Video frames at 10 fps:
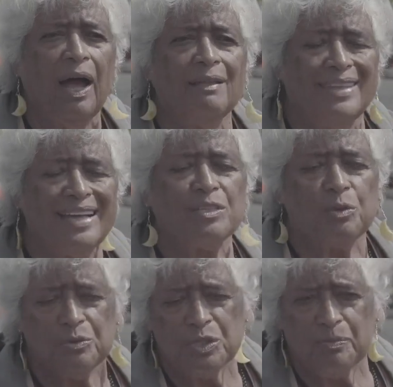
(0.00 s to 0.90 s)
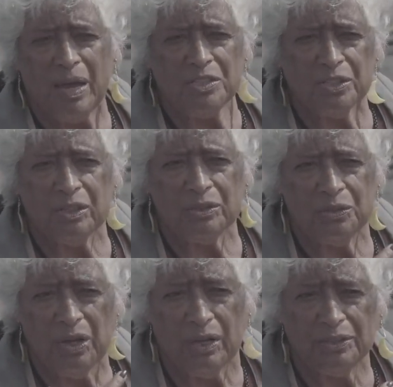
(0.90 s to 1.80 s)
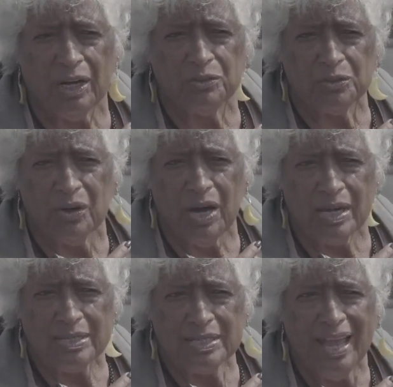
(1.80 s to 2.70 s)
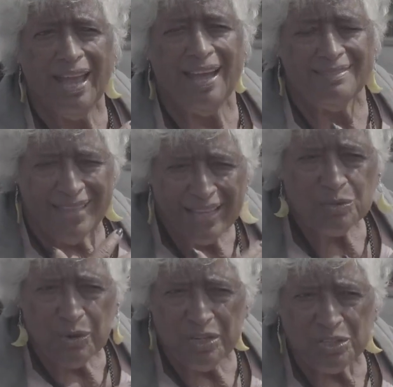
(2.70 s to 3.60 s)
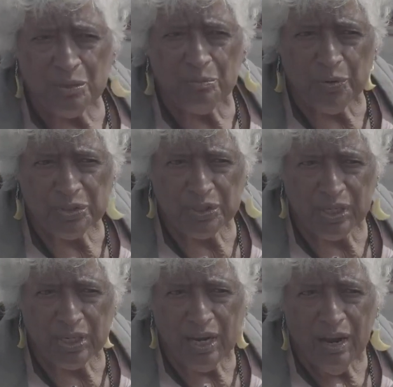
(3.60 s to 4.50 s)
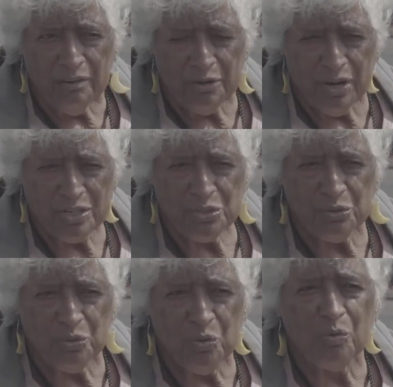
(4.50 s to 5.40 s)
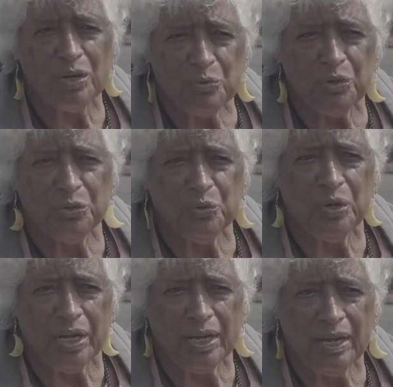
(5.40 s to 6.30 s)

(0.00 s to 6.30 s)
That's what was passed on down to us. And that's why it's important for us to do what we're doing.